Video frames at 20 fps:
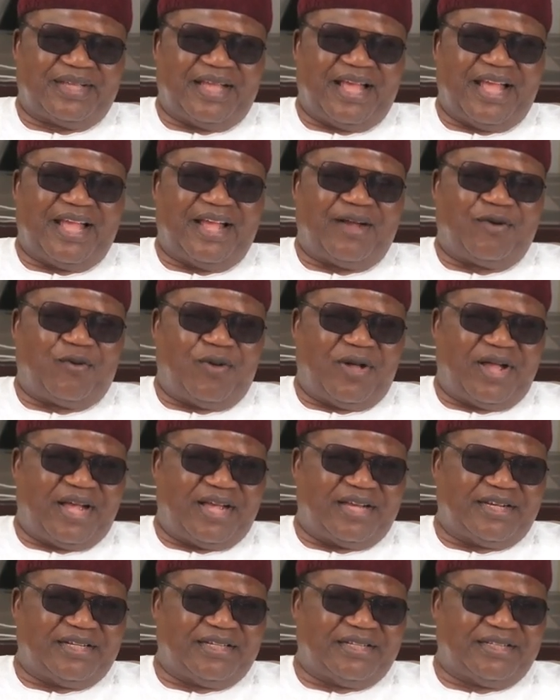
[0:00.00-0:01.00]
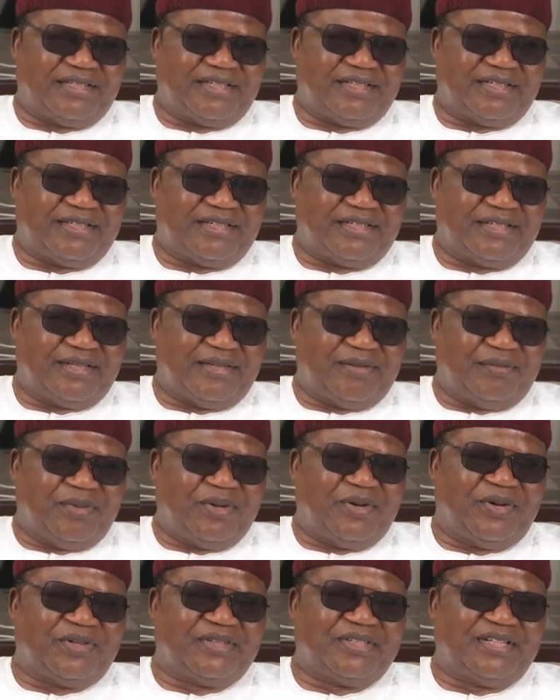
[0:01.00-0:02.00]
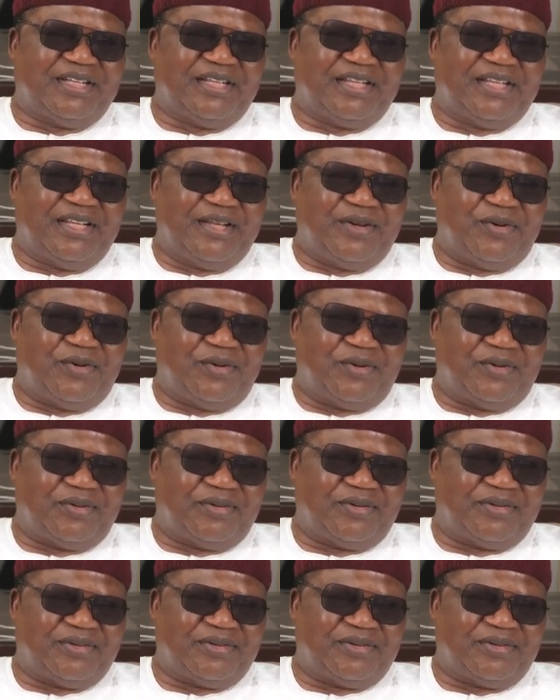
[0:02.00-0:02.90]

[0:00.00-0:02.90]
I acquired because the hero,